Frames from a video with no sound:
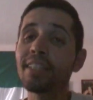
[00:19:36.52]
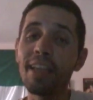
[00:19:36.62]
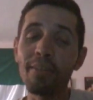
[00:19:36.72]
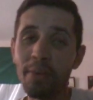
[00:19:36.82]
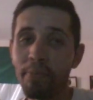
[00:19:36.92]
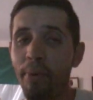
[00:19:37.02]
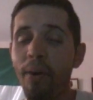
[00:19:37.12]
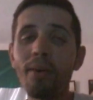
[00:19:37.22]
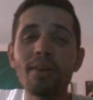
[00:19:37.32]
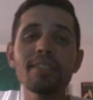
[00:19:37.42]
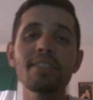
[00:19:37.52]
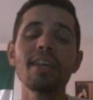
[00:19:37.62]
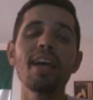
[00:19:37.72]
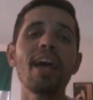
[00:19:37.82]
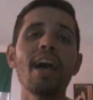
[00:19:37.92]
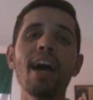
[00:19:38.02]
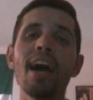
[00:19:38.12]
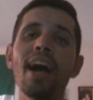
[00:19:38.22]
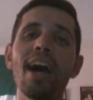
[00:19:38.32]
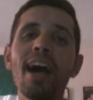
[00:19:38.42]
the reports,
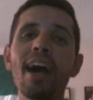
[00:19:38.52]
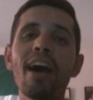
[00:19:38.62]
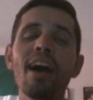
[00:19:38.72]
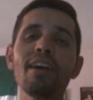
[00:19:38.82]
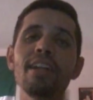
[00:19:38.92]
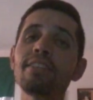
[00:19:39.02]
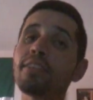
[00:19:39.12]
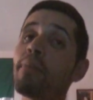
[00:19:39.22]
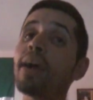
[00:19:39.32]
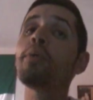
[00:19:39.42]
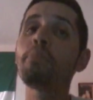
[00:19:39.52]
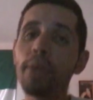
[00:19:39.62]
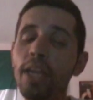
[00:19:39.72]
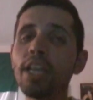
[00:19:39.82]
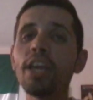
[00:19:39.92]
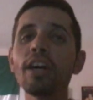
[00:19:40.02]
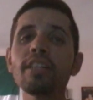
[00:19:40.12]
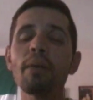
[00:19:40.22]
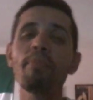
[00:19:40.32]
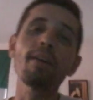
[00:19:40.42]
listen to my
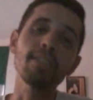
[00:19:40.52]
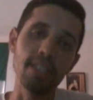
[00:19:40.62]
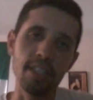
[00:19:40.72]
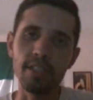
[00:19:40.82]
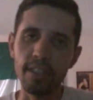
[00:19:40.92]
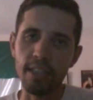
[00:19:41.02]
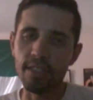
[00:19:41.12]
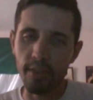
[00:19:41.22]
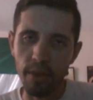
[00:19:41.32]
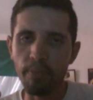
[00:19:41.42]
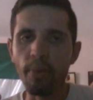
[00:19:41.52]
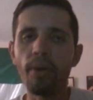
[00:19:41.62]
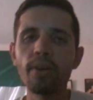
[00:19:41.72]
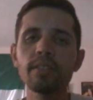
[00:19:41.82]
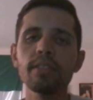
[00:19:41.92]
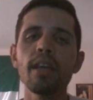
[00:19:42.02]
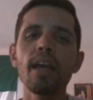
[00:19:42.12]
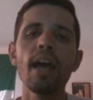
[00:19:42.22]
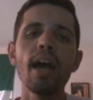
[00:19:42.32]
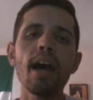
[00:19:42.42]
opinion about these reports,
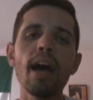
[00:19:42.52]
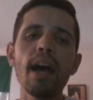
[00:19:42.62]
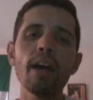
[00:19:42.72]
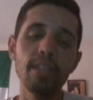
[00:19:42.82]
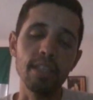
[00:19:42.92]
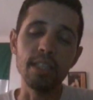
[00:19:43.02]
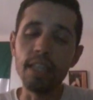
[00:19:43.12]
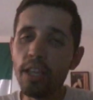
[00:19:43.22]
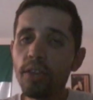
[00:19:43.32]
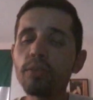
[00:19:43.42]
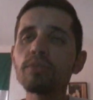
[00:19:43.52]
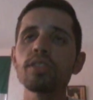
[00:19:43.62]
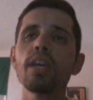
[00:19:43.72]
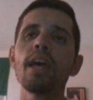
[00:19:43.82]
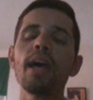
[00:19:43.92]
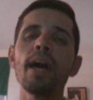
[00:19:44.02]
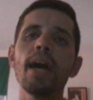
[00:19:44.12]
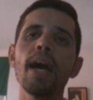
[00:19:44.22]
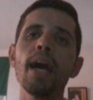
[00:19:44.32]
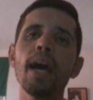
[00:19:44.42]
this news.
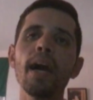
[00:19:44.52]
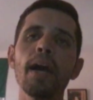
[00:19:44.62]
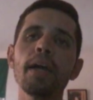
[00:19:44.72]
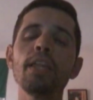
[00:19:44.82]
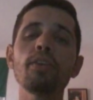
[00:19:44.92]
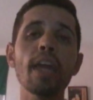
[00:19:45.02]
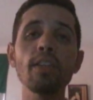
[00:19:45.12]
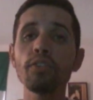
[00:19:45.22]
You